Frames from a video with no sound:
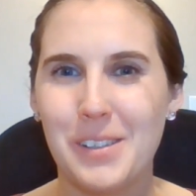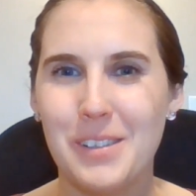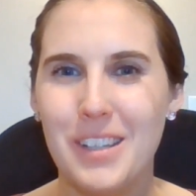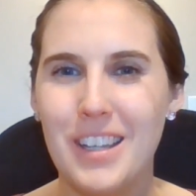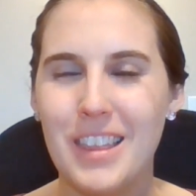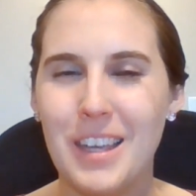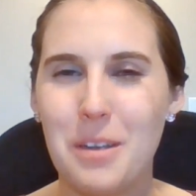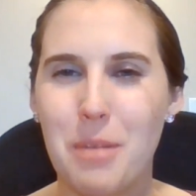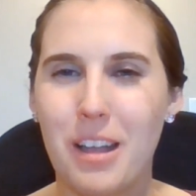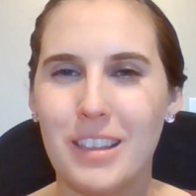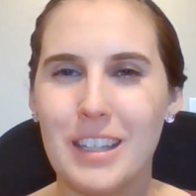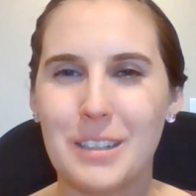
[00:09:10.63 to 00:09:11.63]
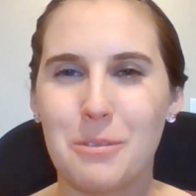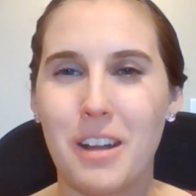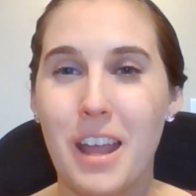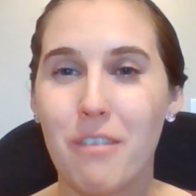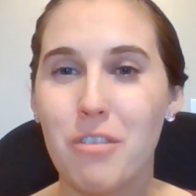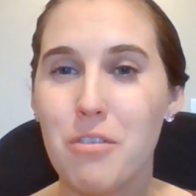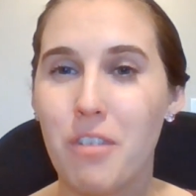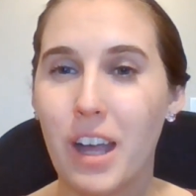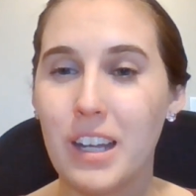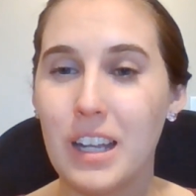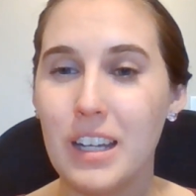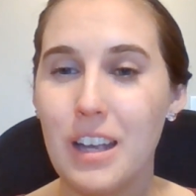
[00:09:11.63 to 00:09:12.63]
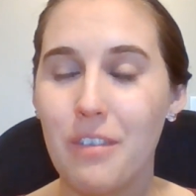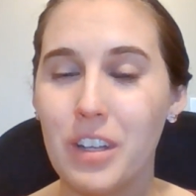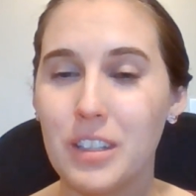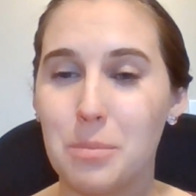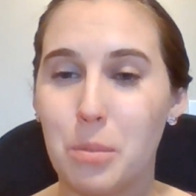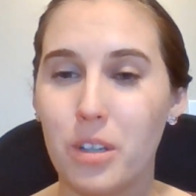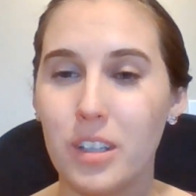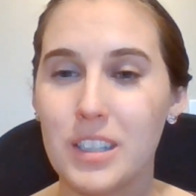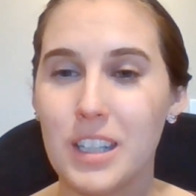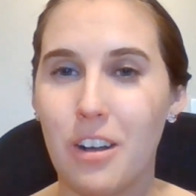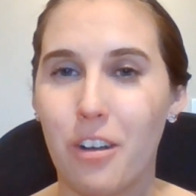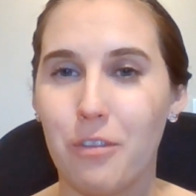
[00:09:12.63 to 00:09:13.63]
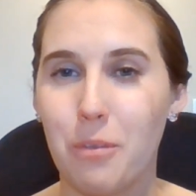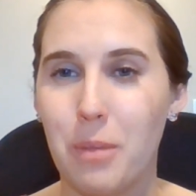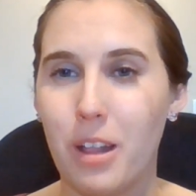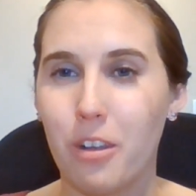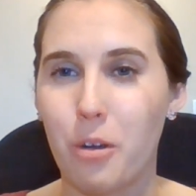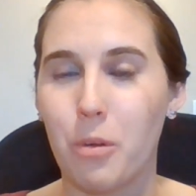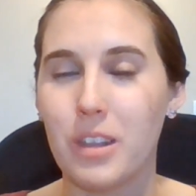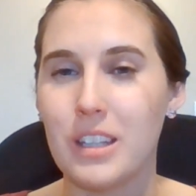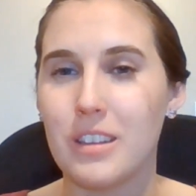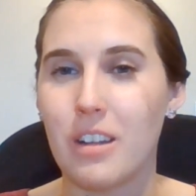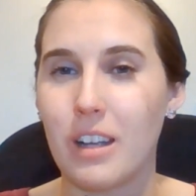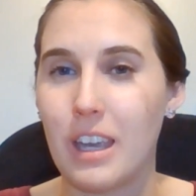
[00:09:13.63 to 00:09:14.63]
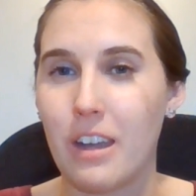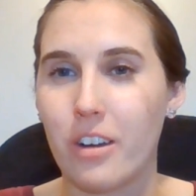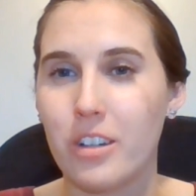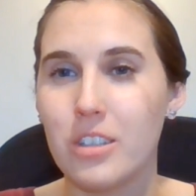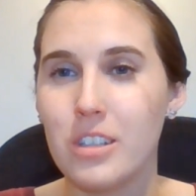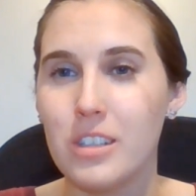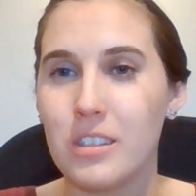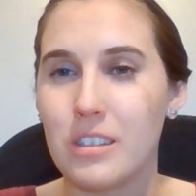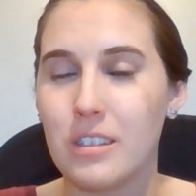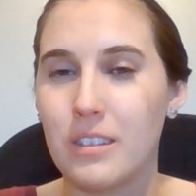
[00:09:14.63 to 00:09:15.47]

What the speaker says: What do you think about this one? Have you read any of his books and are familiar with the characters?